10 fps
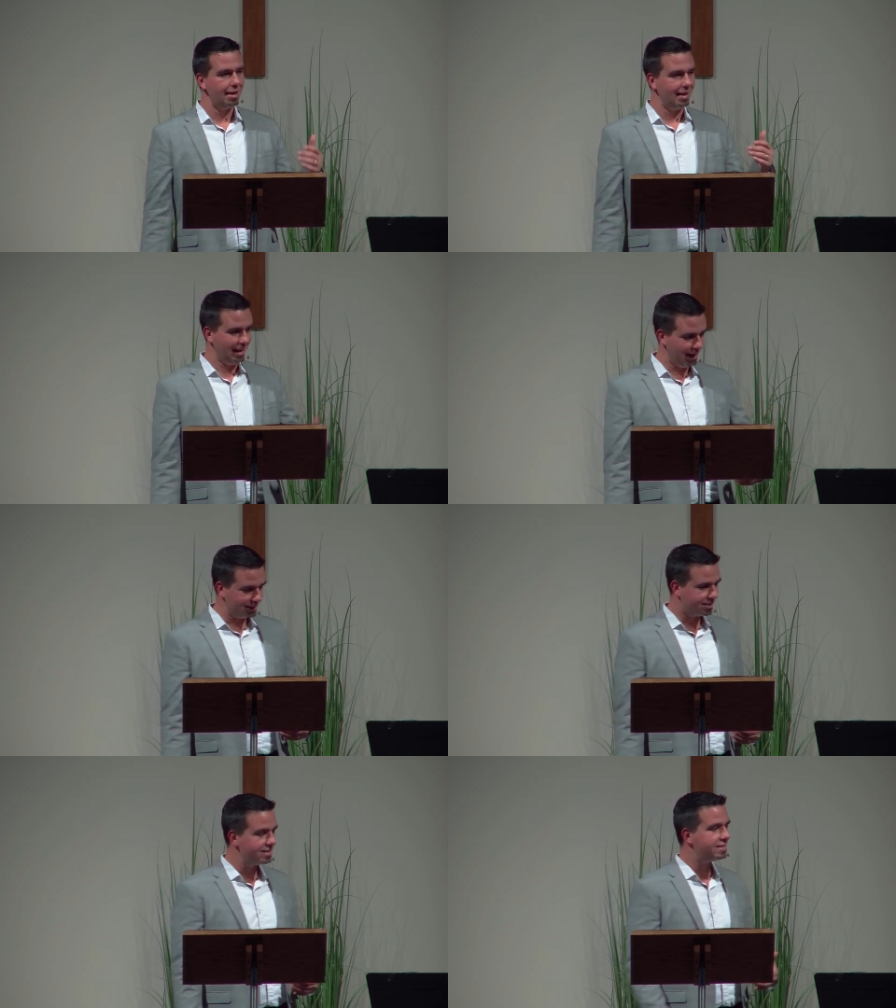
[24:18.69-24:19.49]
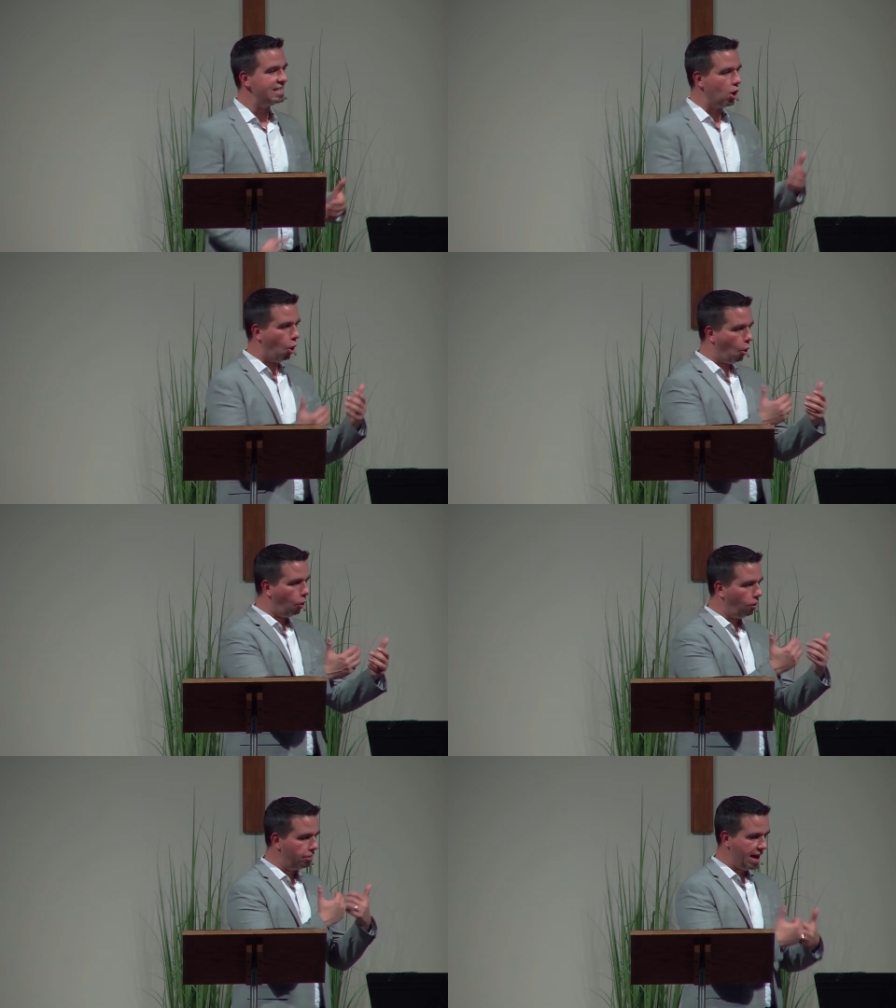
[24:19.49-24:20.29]
It is to see
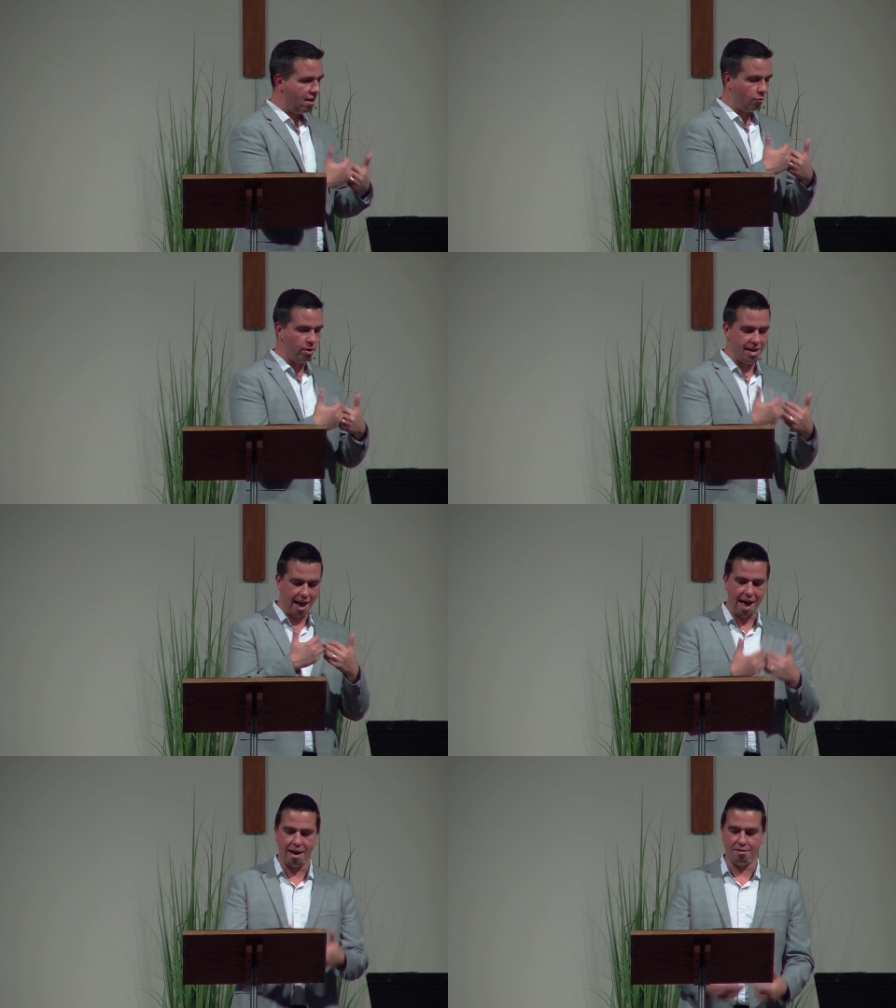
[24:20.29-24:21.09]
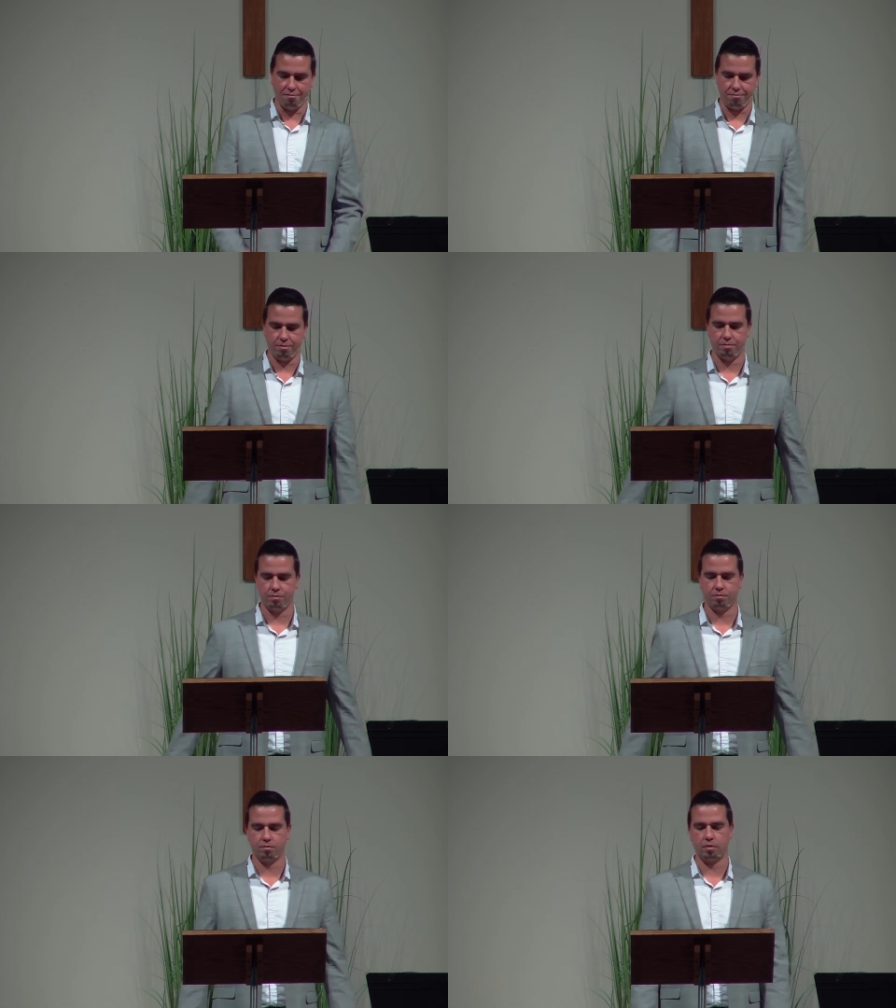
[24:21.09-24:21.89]
all that we have
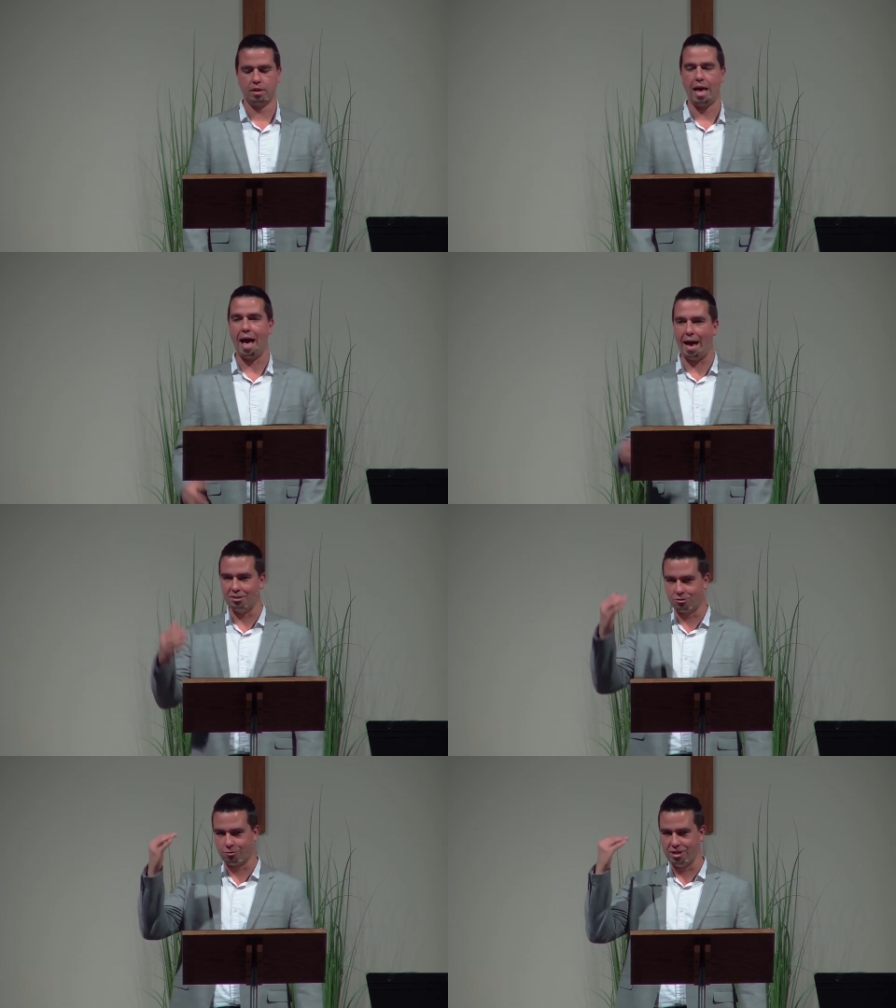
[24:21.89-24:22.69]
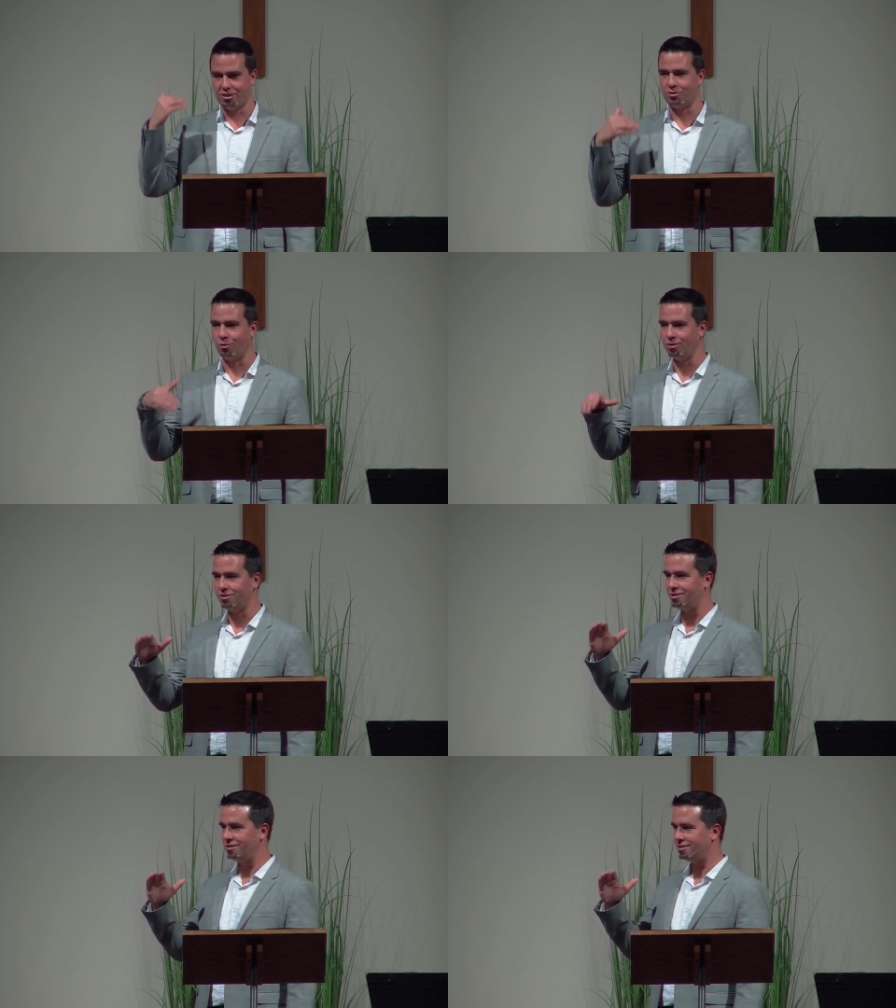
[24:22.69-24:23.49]
as
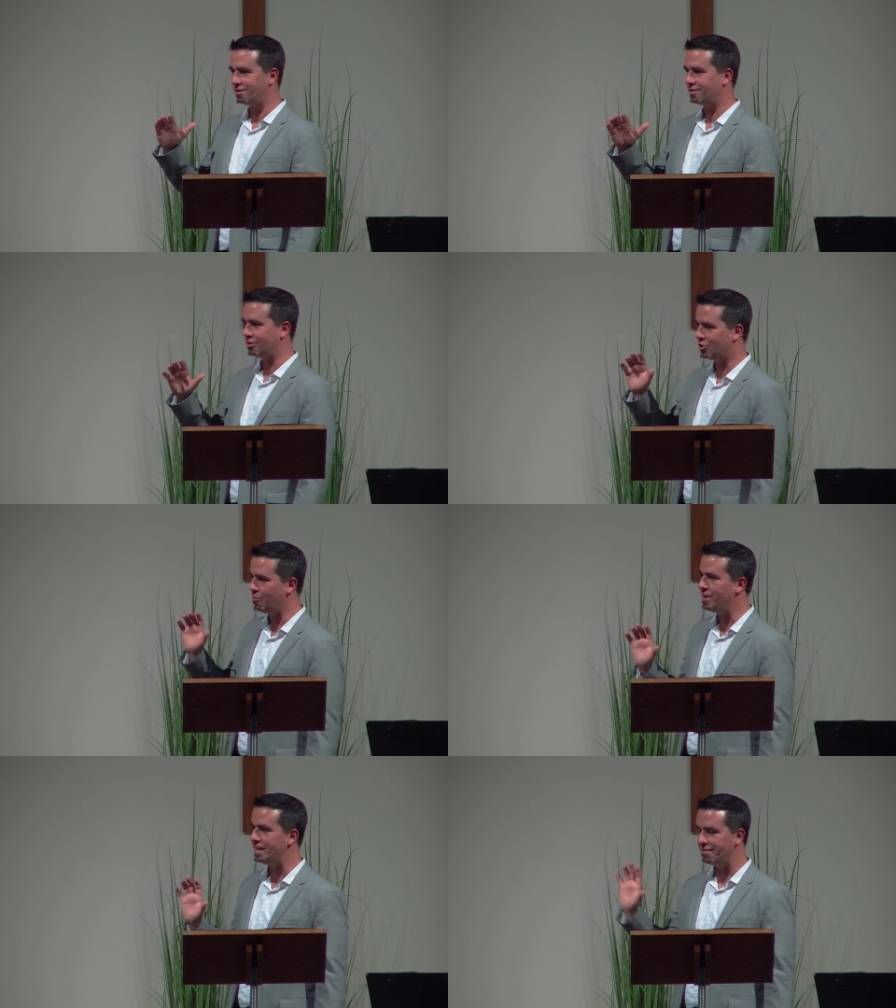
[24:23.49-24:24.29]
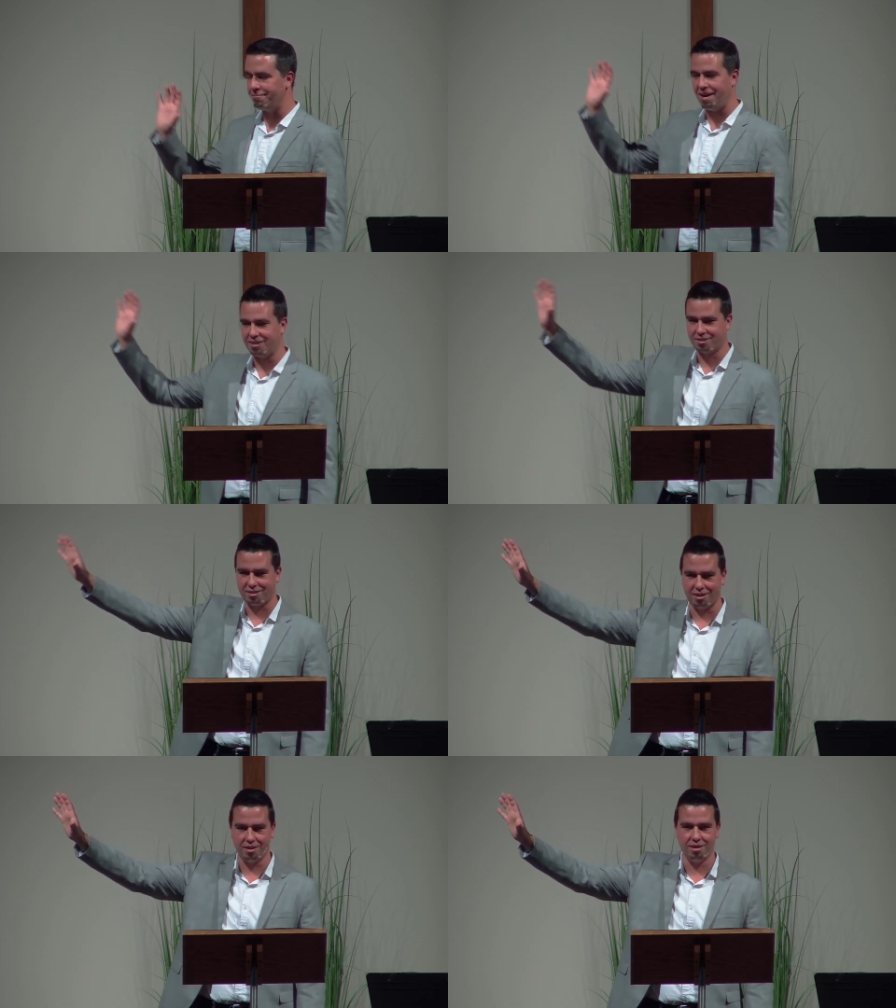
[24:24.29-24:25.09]
resources to be
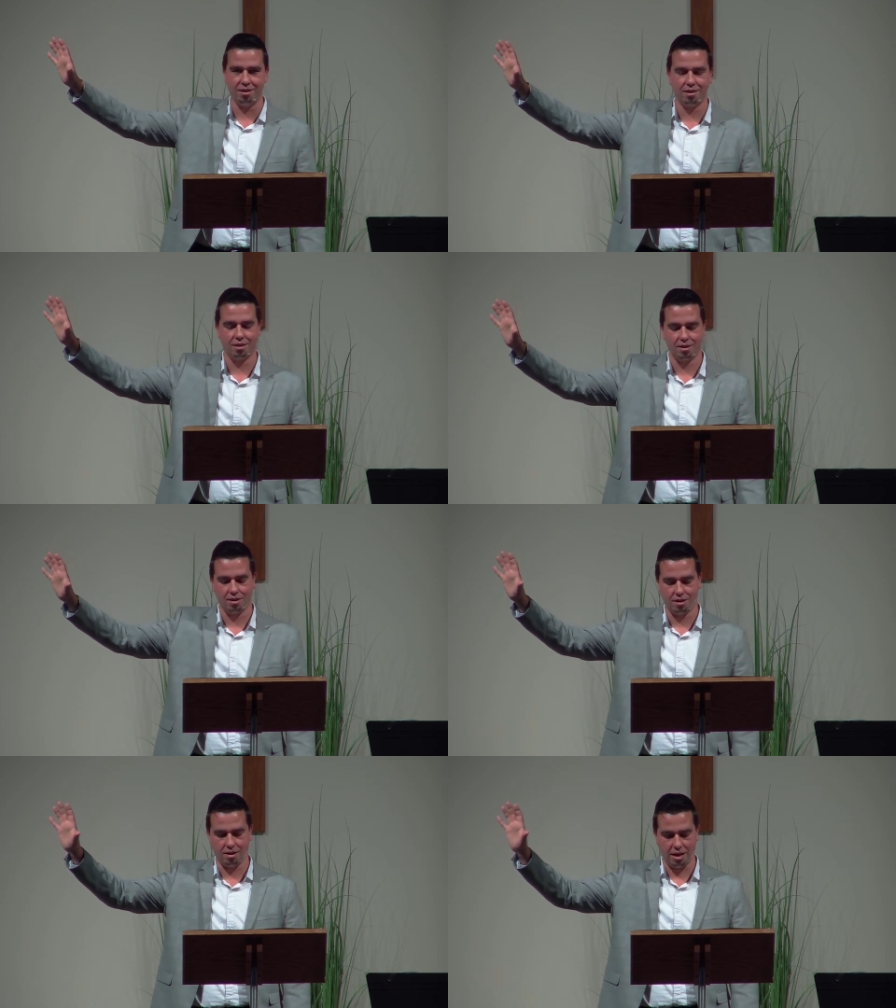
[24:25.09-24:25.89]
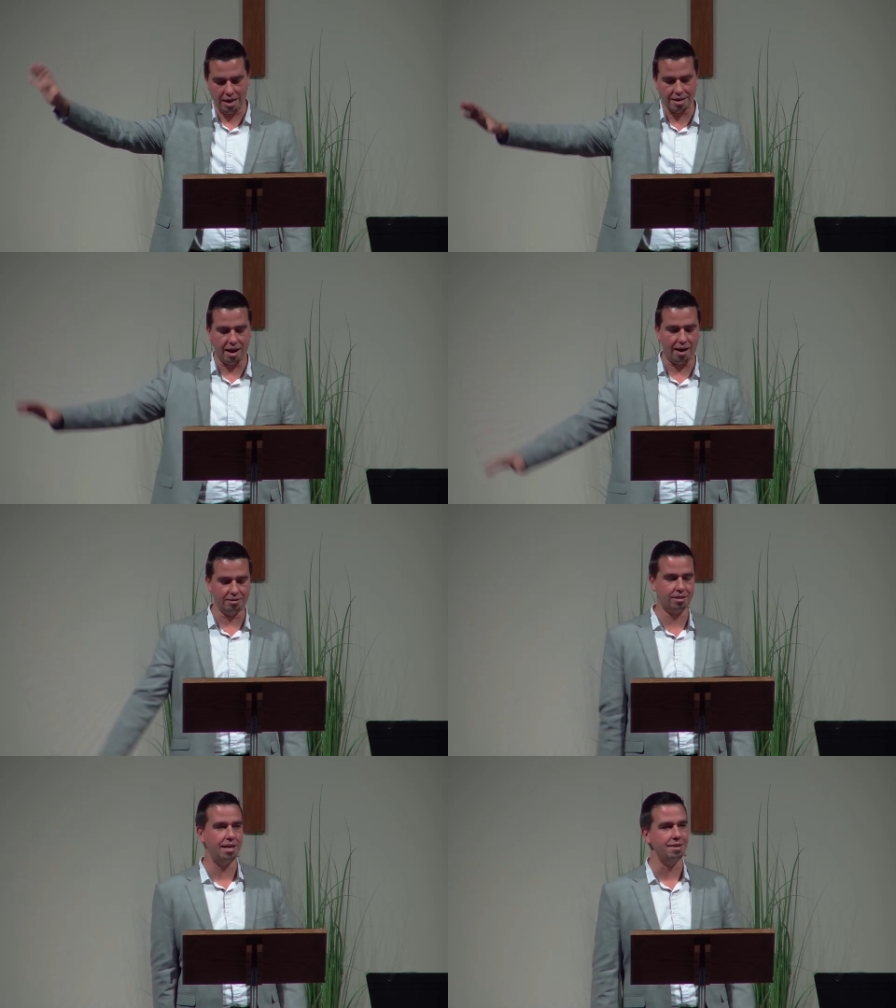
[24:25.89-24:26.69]
invested in
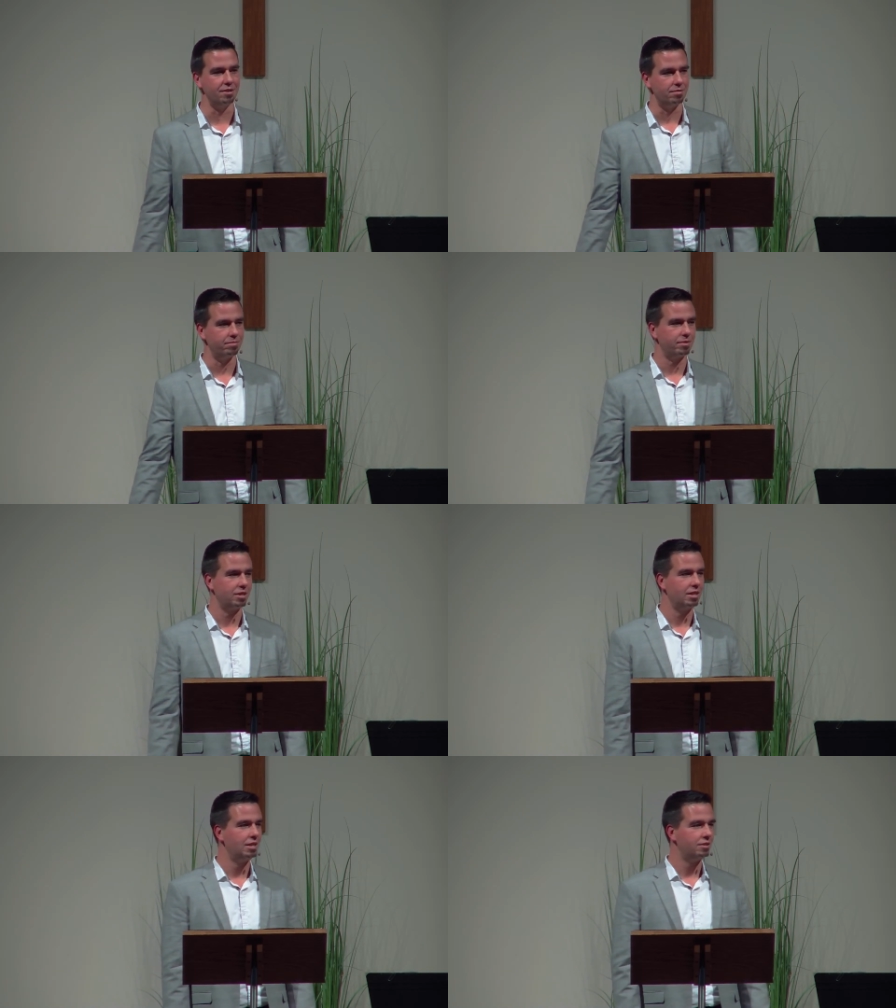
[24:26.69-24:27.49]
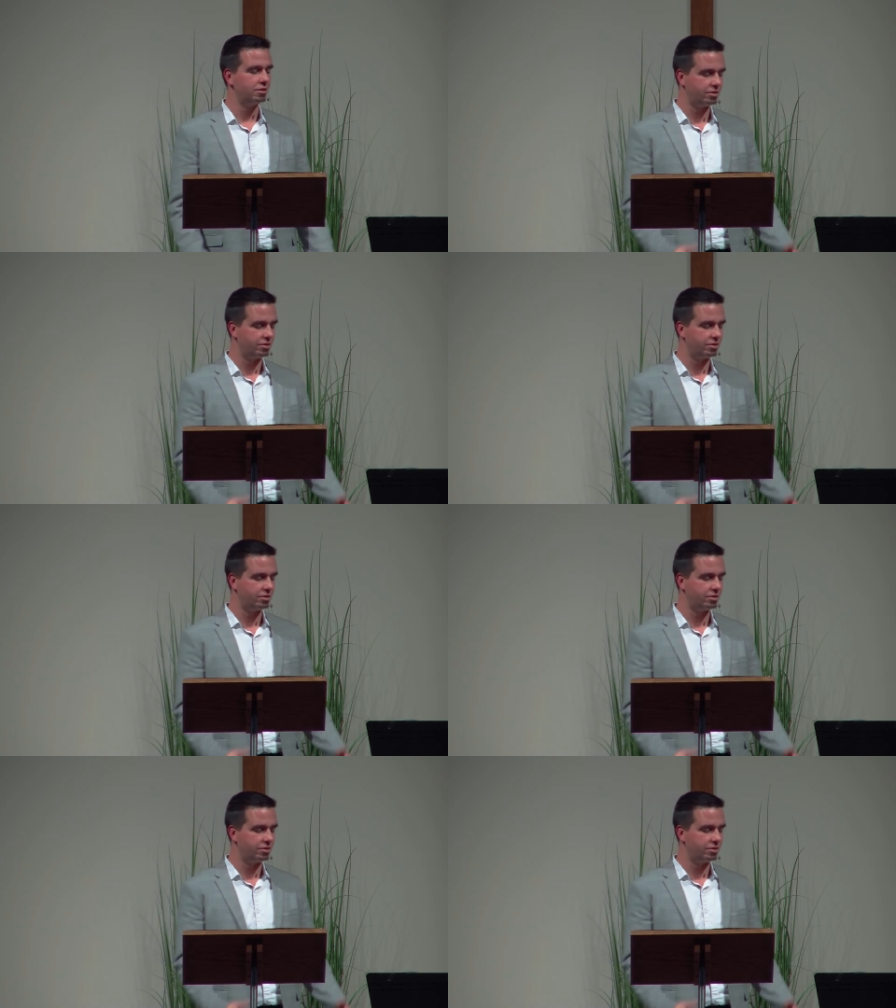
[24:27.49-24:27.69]
God's kingdom, to